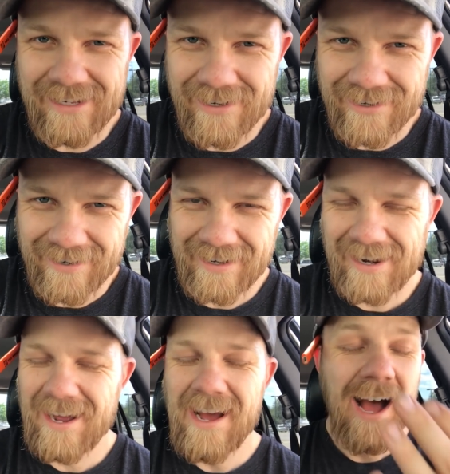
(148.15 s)
heater
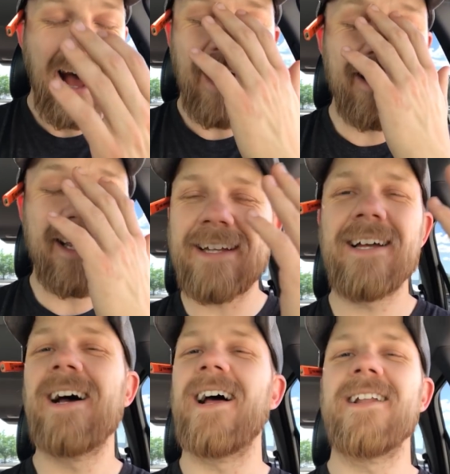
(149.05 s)
like
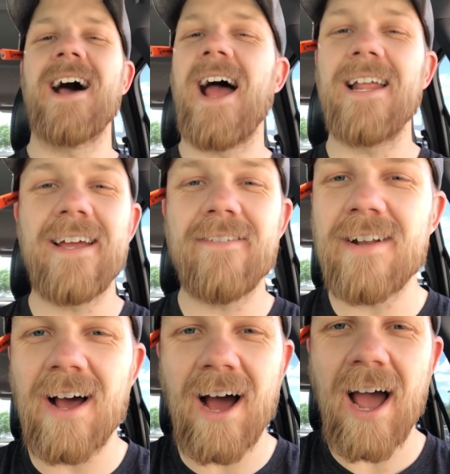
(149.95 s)
i didn't
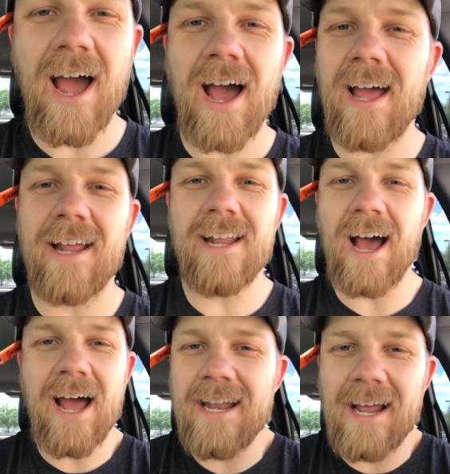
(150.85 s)
even I,
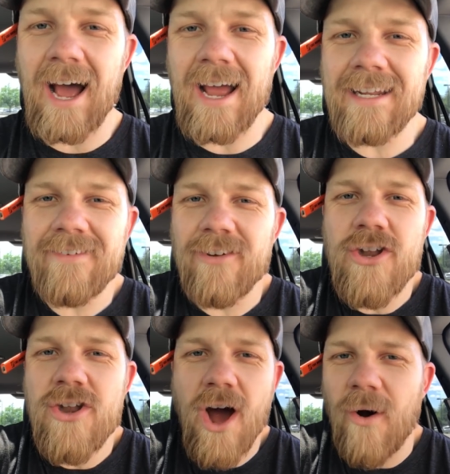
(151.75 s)
I i didn't
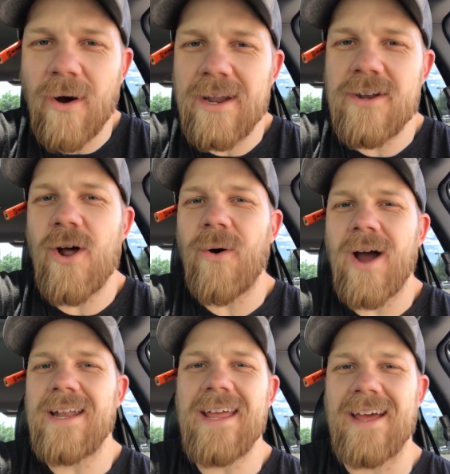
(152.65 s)
even know i had no
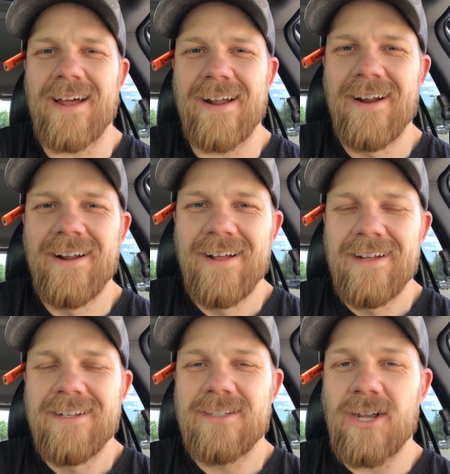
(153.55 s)
idea
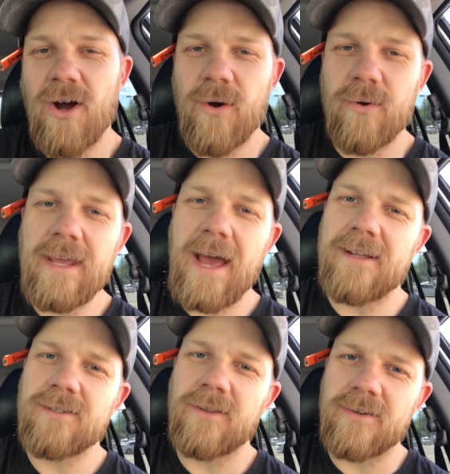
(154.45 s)
so
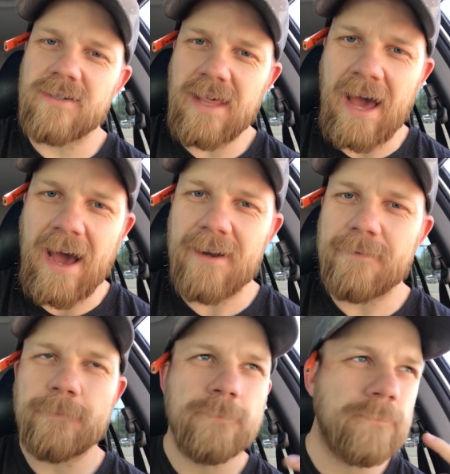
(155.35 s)
yeah, so there's that.
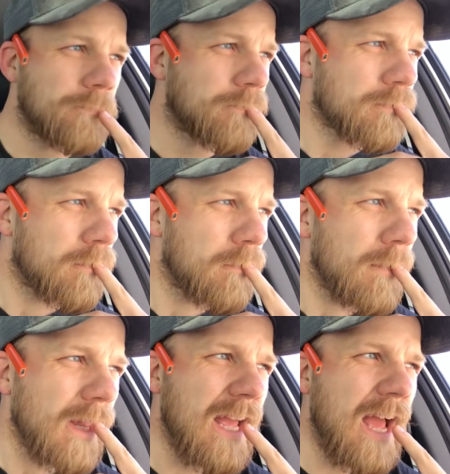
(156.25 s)

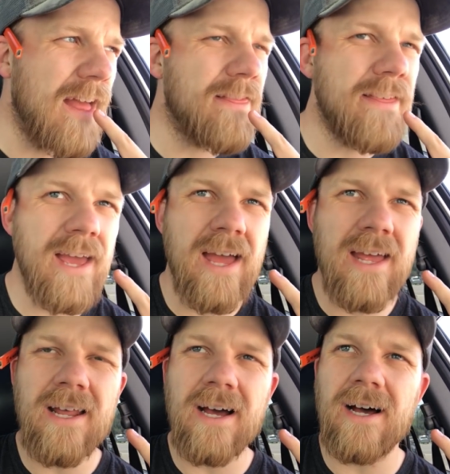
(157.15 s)
And
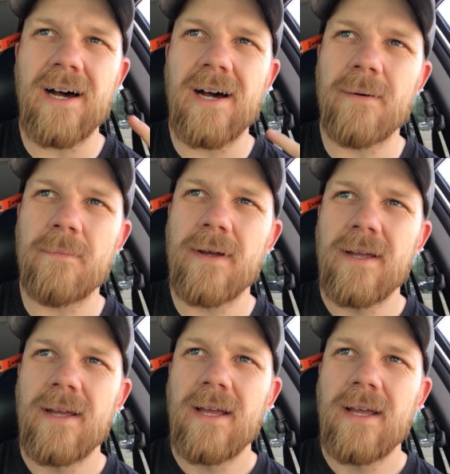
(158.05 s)
then um,